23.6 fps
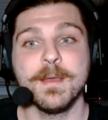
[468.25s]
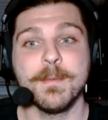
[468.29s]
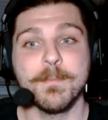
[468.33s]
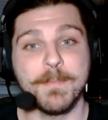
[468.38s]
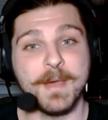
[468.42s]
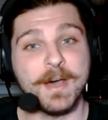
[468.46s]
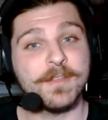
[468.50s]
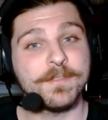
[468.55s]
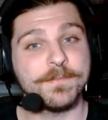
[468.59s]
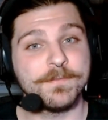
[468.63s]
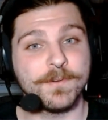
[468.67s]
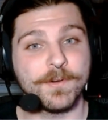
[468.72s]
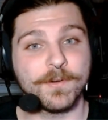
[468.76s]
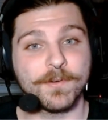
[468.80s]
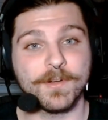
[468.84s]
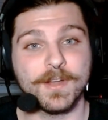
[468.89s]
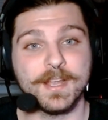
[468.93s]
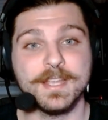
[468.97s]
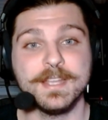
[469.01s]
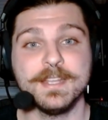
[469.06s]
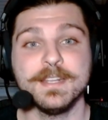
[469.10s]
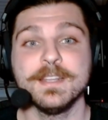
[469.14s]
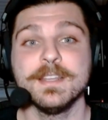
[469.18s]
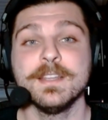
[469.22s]
Mouthful,
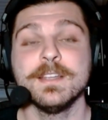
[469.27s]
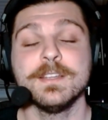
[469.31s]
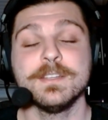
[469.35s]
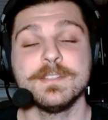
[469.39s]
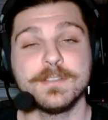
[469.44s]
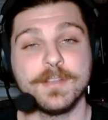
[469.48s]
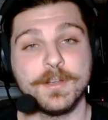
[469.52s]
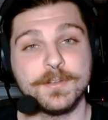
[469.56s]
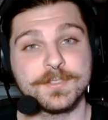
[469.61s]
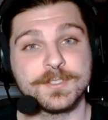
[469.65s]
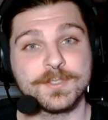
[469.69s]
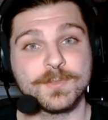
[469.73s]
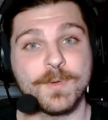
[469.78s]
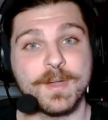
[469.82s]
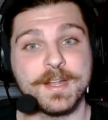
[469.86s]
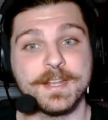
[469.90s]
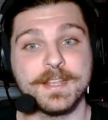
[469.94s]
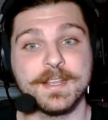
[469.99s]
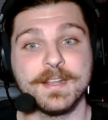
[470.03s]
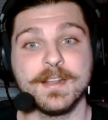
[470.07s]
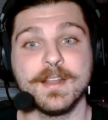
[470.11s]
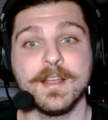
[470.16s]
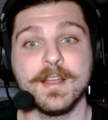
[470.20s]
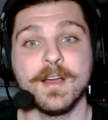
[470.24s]
right? Don't sweat
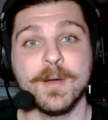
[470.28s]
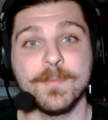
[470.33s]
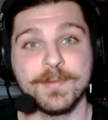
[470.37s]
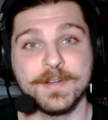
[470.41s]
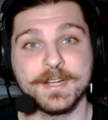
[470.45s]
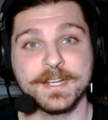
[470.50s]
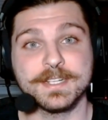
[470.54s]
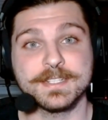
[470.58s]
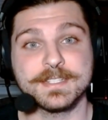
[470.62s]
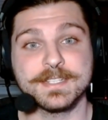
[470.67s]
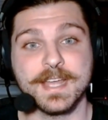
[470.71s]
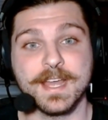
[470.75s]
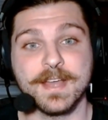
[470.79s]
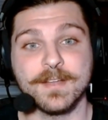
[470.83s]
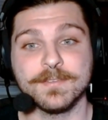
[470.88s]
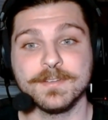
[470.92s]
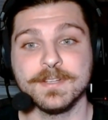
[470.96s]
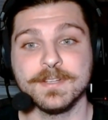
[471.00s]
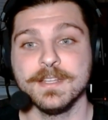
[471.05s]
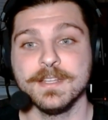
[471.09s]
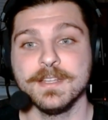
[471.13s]
it. I'll break it down.